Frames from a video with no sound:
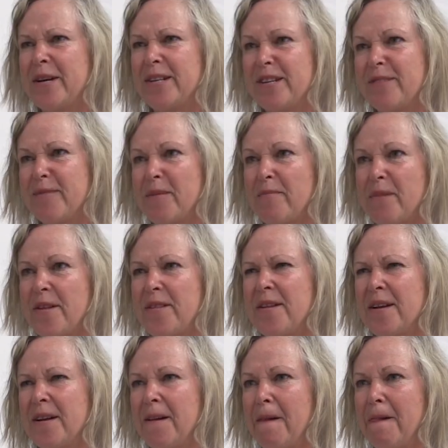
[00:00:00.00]
age as my
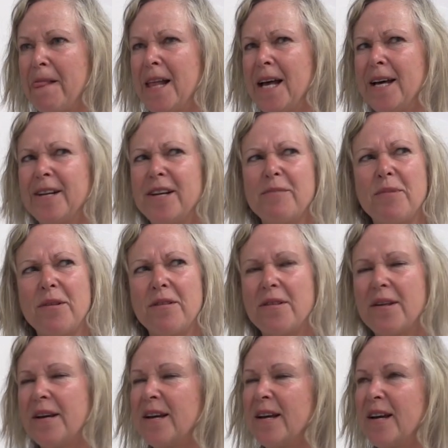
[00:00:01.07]
mother. And I'd been
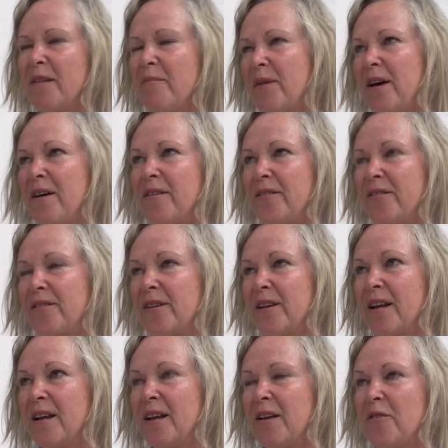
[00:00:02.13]
thinking about
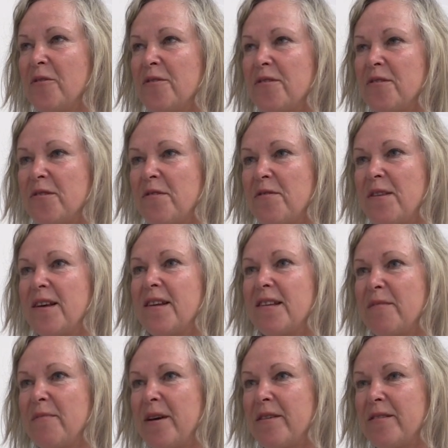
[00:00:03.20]
all sorts of
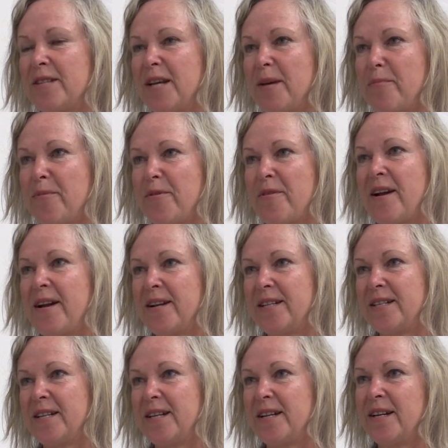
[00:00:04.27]
things about
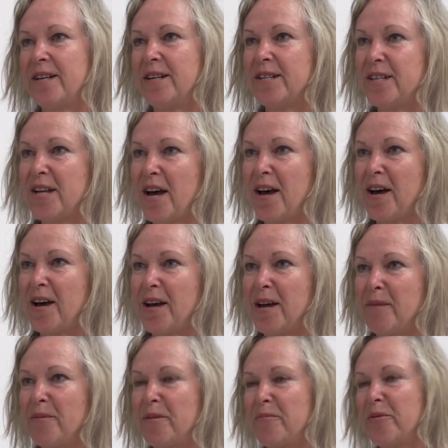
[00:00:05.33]
temporality and
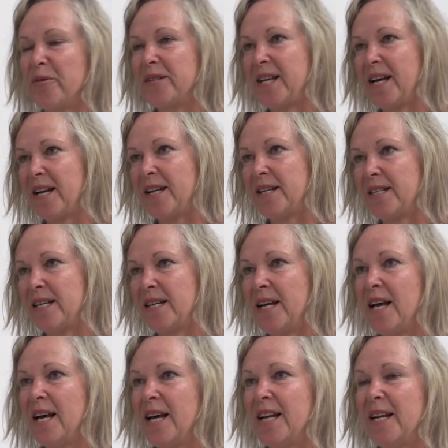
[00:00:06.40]
time and mortality,
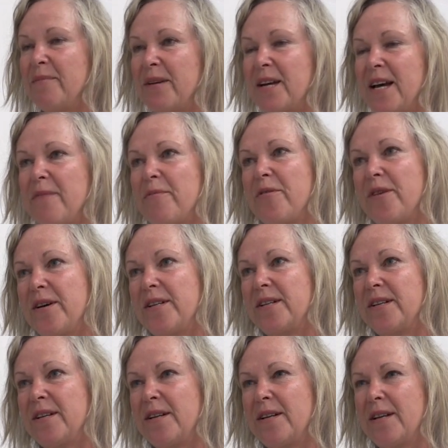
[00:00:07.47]
and it became quite
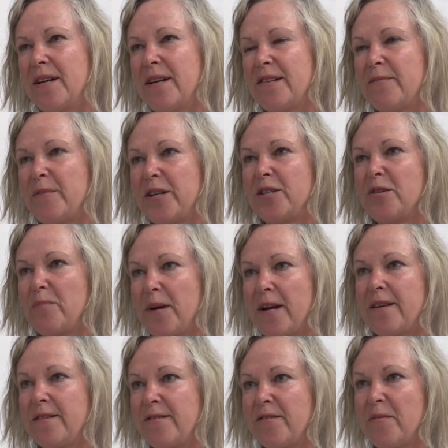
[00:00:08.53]
a special
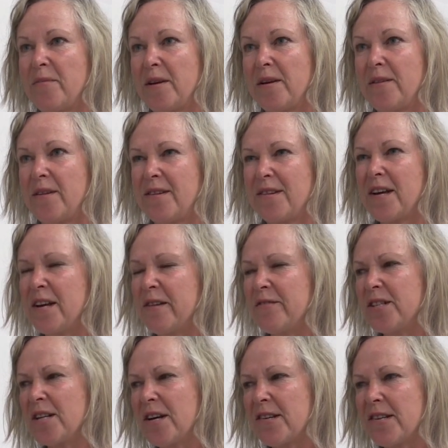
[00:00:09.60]
place for me, this kind
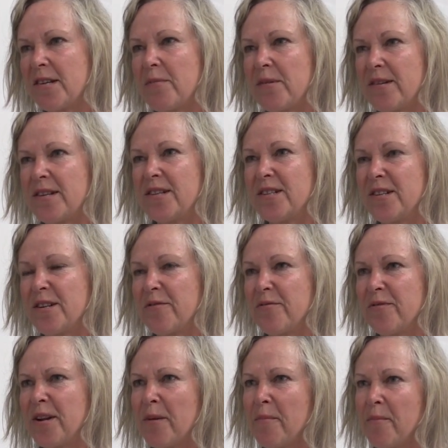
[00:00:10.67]
of juxtaposition
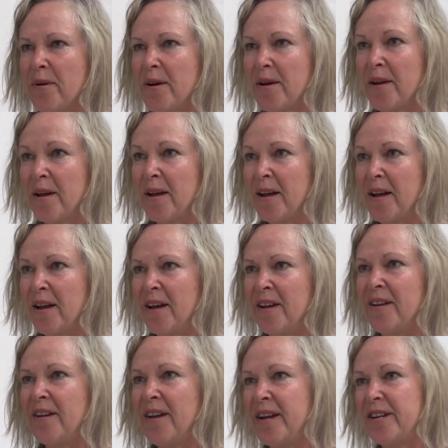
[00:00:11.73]
of number
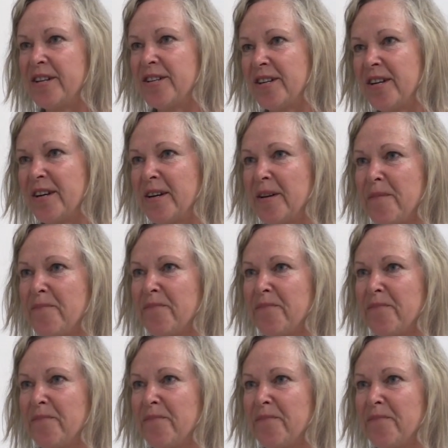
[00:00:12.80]
and nature,